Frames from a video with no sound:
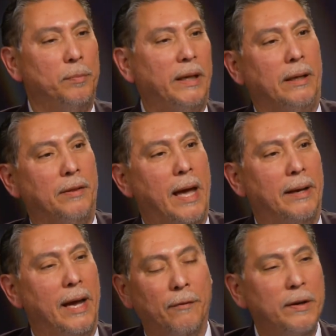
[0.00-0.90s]
me
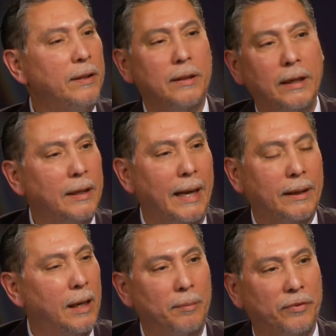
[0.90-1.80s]
that everything
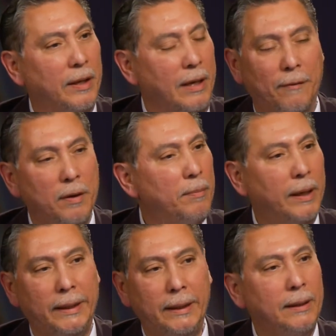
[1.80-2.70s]
that comes in, every
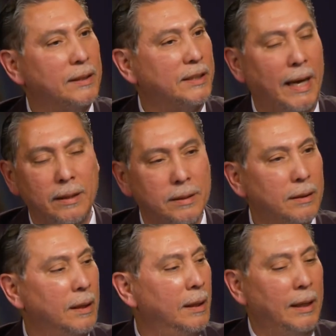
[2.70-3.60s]
money cent
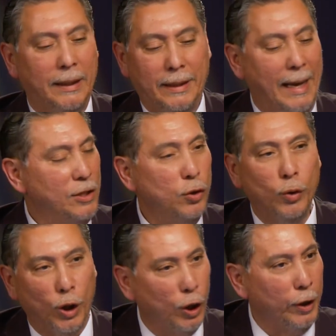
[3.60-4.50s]
that
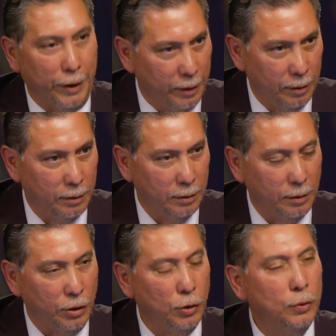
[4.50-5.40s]
you earn,
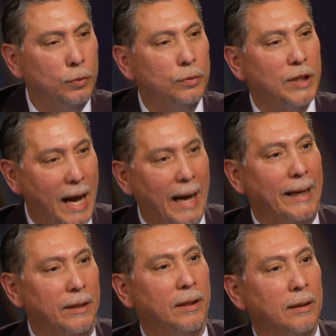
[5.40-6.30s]
you
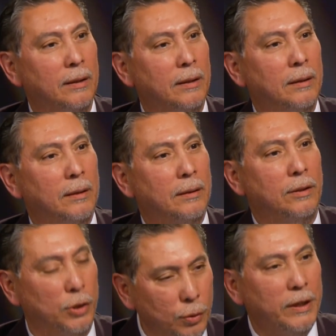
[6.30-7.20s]
tithe,
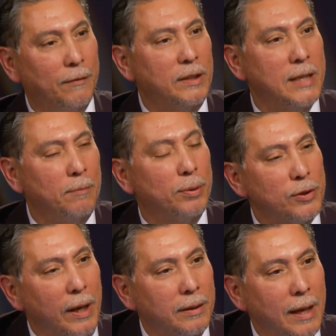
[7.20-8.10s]
you give a
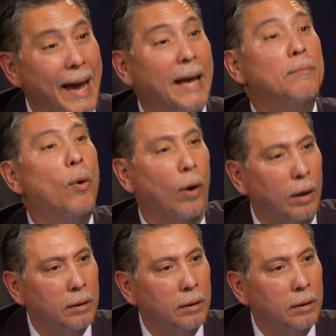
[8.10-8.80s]
10% and more.